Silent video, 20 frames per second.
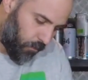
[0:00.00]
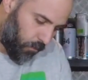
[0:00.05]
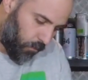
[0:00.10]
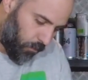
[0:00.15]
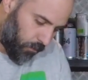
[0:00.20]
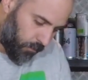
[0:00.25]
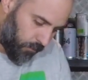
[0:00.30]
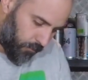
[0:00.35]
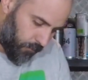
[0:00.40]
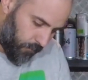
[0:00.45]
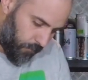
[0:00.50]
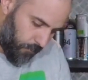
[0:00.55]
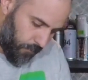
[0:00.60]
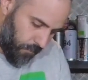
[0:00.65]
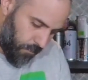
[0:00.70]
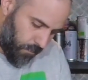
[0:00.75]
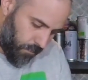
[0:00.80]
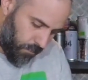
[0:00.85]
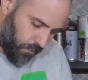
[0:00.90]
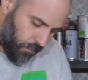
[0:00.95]
old
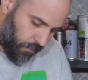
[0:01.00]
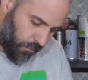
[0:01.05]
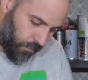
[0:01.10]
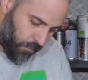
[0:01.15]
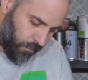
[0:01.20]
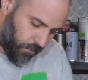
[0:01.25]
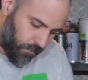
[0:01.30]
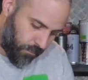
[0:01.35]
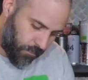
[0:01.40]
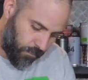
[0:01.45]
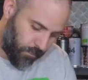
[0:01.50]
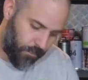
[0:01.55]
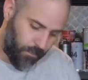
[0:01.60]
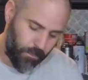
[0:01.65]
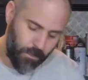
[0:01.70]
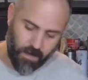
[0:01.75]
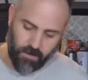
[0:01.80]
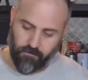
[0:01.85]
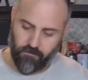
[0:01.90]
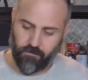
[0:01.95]

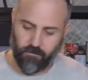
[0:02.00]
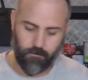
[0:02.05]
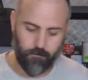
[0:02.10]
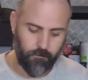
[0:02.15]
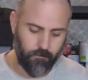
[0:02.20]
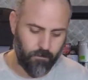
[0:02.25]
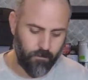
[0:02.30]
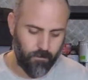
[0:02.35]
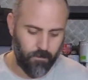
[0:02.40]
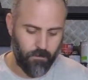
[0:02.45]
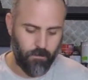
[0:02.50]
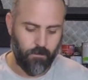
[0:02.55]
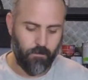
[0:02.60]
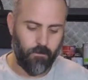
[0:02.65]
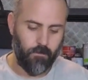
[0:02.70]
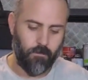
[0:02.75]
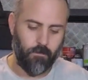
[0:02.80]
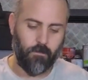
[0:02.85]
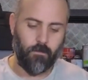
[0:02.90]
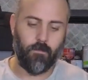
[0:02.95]
knife.
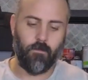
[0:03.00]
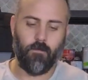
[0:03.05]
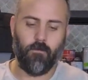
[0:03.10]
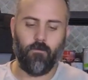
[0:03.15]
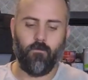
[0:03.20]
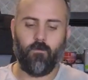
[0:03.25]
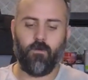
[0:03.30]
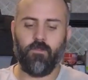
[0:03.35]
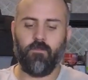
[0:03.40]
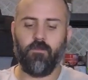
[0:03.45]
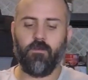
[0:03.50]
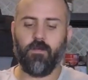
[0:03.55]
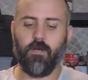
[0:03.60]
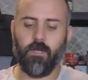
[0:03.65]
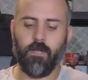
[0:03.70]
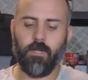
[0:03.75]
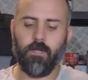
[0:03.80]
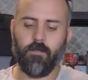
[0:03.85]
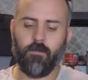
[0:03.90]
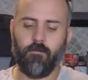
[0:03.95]
Once you
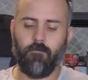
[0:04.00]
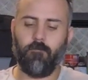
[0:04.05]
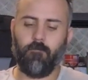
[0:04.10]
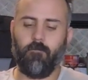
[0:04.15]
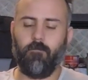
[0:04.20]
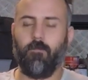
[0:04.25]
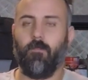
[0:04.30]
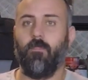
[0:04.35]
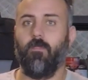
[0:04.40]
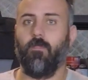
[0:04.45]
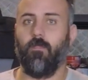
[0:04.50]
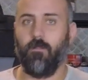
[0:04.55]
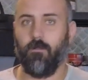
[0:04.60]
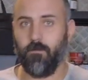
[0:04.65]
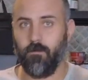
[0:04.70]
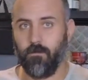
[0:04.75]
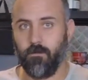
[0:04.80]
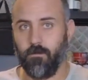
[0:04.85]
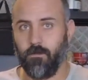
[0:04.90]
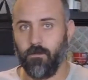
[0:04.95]
cut it,
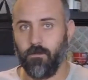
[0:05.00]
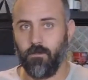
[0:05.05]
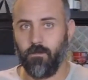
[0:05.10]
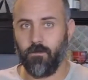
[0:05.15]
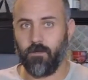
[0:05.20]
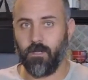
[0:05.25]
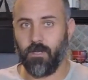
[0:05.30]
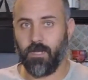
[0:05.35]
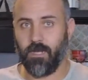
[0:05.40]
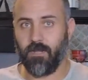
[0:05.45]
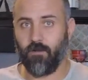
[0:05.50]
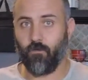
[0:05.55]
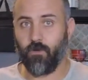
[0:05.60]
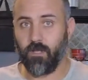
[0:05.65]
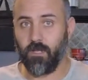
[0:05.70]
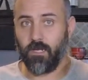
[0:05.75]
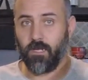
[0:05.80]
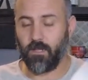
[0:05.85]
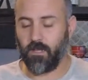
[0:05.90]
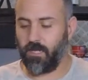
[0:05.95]
you can get
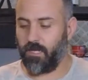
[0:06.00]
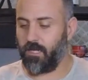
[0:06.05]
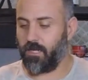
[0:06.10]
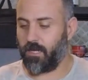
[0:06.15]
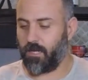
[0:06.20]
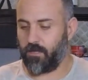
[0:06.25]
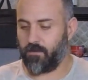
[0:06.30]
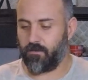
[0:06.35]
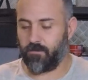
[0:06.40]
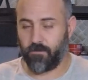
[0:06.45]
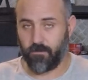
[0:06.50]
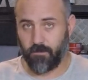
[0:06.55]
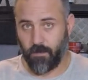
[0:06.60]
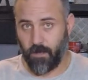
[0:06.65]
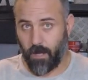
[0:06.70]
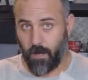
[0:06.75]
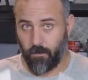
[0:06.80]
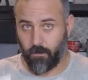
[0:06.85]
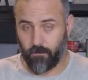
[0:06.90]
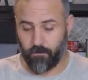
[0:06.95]
really clean cuts
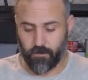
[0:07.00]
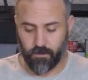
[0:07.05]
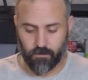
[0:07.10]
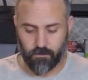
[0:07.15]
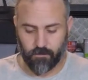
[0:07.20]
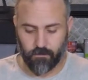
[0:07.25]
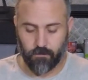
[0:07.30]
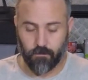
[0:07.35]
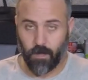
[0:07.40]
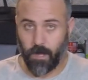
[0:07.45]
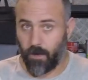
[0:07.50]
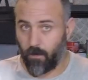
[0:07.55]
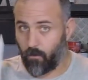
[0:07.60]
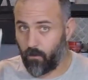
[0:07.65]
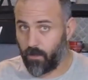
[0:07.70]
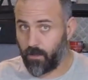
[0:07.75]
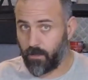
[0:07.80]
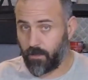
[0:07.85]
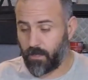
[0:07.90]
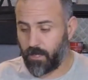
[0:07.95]
out of this. I
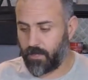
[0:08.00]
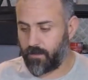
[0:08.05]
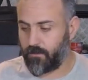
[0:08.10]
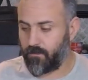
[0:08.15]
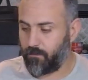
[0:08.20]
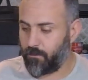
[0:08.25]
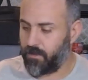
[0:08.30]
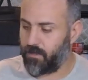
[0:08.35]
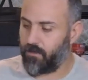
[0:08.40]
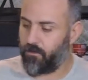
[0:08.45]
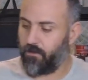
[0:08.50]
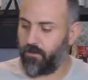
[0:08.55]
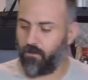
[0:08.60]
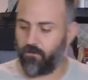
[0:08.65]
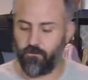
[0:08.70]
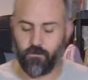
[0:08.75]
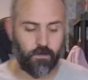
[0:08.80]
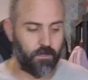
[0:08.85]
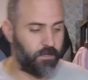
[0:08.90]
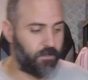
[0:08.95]
really like this material
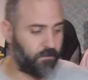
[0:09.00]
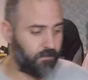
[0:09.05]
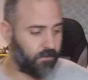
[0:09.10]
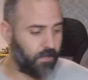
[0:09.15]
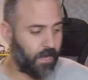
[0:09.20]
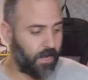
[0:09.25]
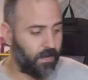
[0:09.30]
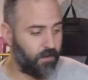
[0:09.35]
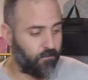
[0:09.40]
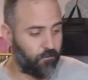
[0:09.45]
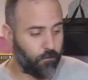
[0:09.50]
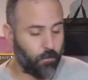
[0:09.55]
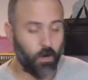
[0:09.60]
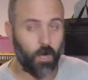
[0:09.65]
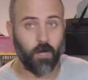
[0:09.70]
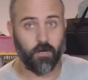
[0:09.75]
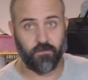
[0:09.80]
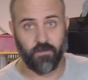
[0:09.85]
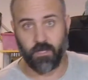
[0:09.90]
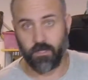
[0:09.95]
for this kind of
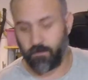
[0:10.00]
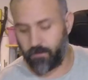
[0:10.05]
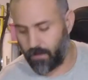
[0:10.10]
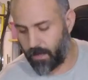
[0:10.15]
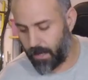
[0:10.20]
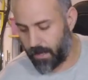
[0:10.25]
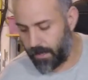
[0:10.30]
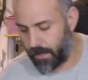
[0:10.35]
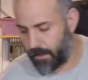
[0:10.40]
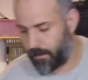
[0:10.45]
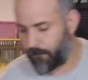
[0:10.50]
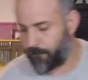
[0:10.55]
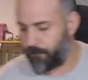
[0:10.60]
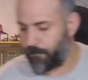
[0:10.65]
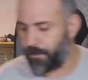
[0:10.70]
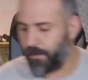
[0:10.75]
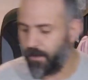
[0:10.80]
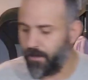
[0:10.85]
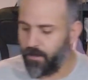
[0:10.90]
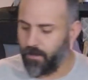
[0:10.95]
project.
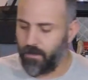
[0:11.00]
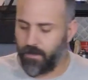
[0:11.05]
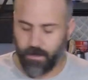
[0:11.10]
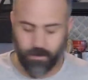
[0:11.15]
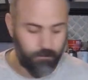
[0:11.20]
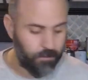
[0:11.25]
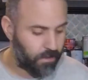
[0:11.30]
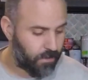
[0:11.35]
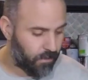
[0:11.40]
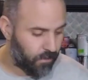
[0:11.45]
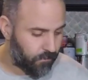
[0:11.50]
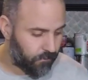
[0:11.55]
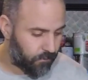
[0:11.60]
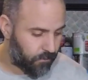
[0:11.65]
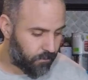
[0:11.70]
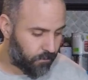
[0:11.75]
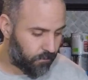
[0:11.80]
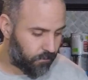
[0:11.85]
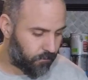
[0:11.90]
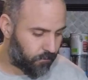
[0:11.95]
Um, and because it
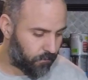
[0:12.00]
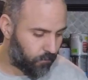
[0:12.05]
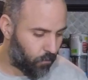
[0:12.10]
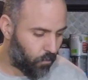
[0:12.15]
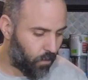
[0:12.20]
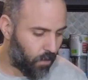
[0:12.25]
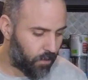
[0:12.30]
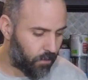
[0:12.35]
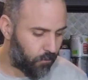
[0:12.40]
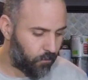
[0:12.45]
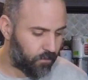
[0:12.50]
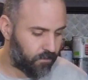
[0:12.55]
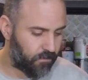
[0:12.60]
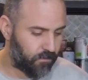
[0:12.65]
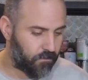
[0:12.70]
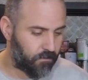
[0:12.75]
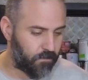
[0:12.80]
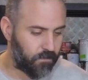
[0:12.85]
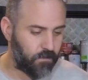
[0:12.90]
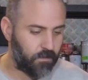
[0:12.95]
is water
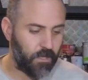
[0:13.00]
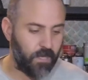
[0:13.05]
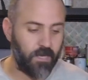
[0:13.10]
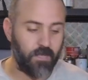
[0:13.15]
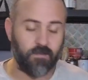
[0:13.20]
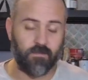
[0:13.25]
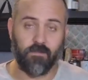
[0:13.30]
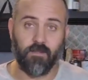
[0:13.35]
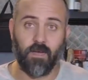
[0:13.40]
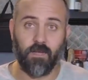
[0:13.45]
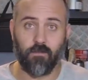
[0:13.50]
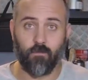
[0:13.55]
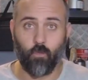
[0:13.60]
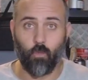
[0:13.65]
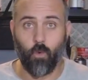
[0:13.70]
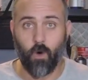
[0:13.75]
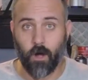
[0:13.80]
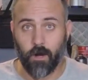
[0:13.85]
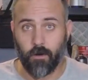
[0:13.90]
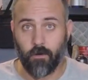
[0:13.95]
resistant and is not
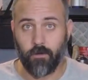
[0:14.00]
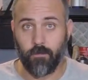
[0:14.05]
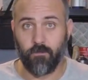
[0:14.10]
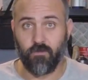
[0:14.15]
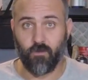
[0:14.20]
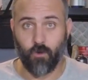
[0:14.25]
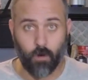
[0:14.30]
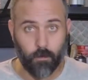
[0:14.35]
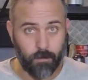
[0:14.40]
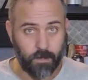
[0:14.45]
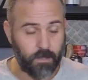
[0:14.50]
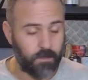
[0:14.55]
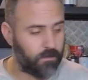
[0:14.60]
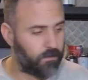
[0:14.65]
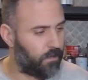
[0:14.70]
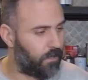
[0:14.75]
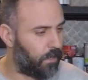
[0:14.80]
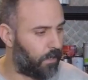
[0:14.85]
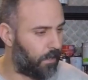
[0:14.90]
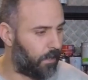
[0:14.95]
water absorbent,
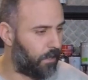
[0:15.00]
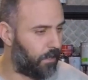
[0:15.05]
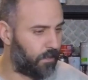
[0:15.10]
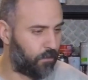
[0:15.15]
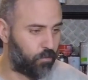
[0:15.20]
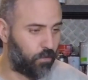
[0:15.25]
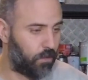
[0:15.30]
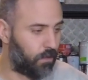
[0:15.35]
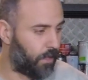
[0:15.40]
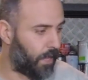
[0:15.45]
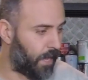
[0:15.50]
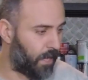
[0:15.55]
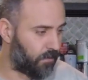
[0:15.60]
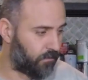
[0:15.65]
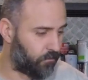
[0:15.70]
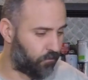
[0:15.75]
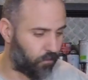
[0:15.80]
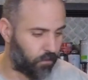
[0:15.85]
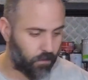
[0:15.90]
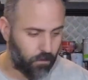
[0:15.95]
uh, it will
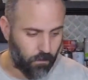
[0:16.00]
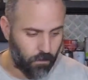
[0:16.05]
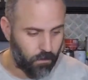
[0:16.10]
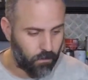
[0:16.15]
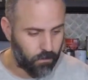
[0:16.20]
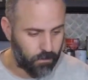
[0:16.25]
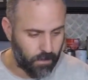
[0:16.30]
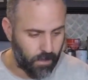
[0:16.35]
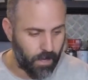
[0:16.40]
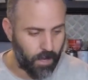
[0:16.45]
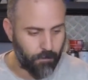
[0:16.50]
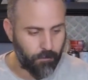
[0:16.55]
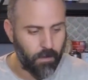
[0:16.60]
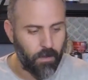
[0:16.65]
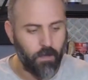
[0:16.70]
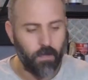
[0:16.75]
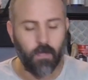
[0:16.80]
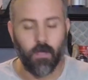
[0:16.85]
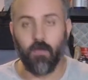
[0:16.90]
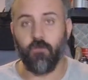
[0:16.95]
last for a long time.
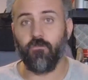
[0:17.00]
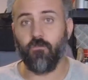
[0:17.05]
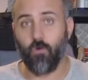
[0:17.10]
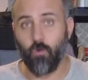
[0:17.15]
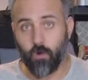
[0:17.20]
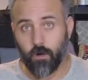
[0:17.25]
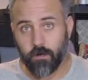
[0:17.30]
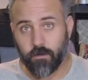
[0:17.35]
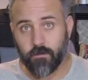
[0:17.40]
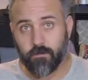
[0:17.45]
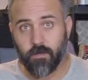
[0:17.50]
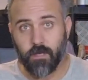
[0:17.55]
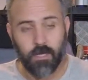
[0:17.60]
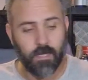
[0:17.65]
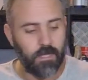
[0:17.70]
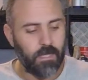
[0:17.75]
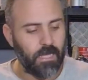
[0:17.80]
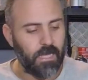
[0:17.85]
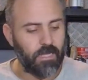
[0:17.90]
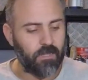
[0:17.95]
Of course,
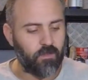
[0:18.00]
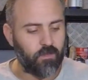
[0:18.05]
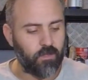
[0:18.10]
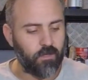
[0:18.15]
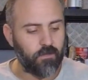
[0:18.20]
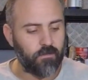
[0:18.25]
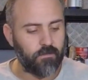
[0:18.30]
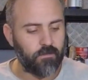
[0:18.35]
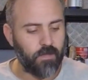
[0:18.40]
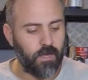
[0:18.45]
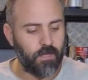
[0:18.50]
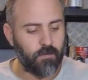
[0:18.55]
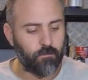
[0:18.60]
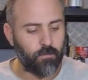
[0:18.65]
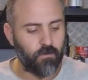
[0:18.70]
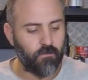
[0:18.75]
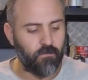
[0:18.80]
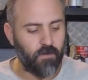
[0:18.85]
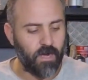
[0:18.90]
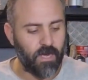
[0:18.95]
it does not
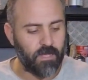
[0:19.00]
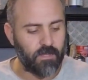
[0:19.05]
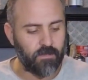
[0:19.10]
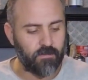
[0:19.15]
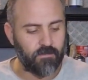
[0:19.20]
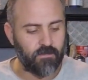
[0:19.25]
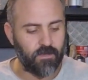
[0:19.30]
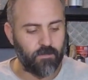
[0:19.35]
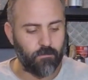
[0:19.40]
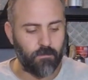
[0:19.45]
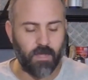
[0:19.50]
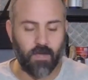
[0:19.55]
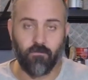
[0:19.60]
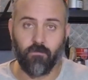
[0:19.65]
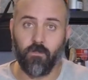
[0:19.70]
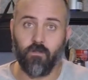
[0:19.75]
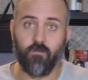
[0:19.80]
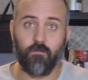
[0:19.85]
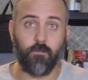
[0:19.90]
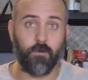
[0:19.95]
provide the same
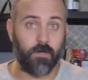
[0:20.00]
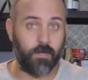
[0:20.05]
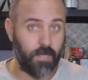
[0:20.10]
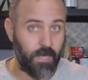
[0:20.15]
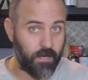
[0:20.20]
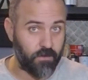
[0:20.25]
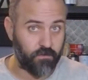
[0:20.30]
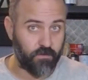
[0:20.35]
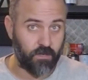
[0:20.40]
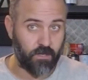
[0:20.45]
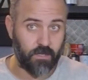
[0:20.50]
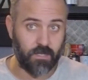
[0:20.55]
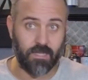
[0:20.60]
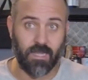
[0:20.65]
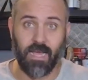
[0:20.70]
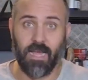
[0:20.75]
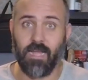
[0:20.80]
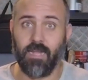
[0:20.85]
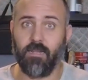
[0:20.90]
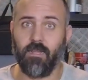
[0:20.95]
level of protection
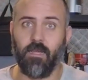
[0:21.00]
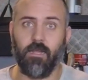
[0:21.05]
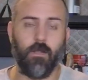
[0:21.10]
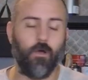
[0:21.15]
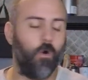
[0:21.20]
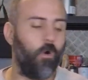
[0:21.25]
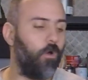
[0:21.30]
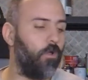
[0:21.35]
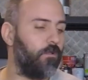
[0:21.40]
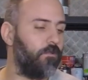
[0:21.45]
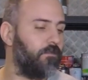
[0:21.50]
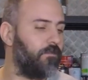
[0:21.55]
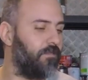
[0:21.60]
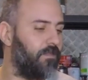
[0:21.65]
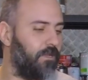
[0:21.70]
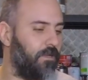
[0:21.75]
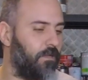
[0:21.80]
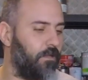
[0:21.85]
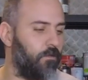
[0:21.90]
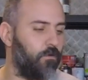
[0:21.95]
that an all
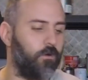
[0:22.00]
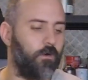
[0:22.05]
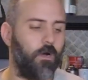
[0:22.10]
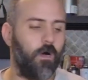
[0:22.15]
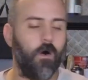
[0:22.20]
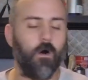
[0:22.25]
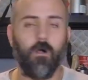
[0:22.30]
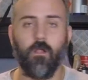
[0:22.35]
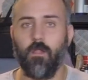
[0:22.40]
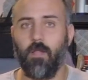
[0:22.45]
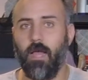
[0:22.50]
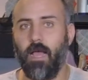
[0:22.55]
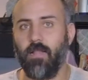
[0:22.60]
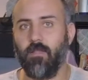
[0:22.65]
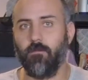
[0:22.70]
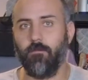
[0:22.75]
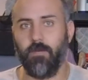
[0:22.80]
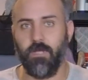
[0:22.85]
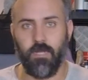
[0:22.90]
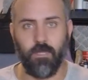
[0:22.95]
steel or all
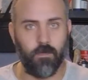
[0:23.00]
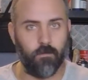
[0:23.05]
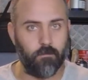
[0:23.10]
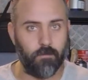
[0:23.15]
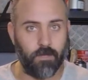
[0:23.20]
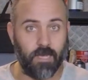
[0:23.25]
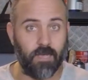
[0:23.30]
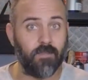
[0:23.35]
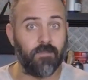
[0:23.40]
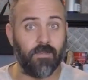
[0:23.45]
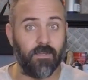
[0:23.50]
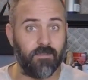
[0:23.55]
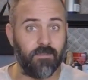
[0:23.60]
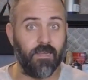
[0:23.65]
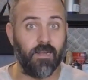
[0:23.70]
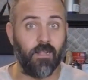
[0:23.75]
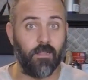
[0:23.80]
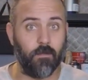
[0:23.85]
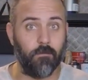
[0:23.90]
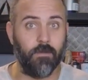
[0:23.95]
aluminium, yes, I
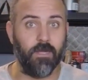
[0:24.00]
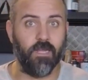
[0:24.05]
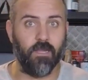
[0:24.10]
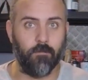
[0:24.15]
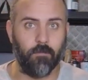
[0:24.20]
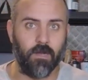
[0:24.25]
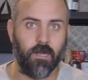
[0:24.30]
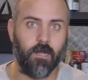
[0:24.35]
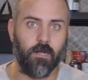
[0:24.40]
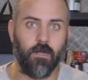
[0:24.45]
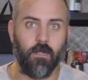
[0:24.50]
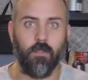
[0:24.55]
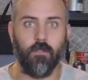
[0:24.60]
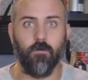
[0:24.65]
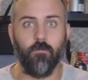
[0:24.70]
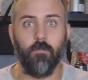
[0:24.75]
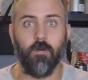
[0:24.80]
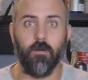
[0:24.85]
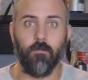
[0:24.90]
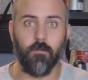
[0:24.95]
said aluminium and not
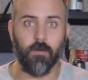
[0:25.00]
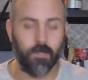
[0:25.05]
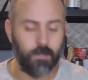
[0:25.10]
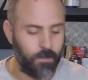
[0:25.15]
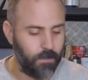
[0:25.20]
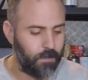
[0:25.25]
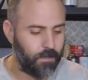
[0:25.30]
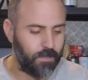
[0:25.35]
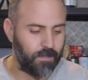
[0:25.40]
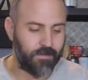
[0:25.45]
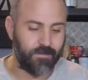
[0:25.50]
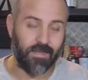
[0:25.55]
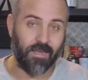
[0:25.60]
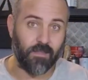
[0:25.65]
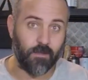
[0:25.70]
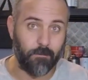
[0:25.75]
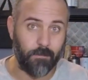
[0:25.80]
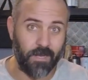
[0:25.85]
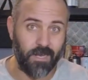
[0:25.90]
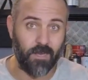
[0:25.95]
aluminum, it's
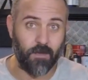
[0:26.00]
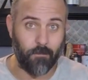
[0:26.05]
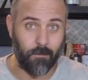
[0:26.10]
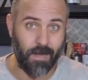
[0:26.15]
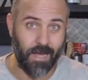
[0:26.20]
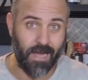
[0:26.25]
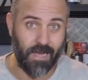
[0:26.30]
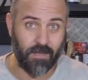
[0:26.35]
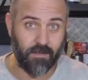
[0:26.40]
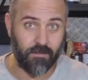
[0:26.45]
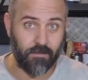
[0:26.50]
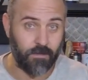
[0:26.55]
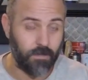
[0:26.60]
aluminium, guys,